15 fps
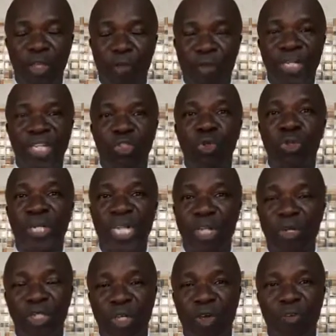but there's no
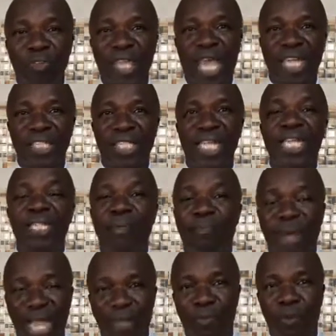record of that in the
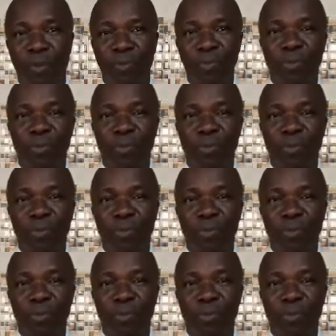Bible.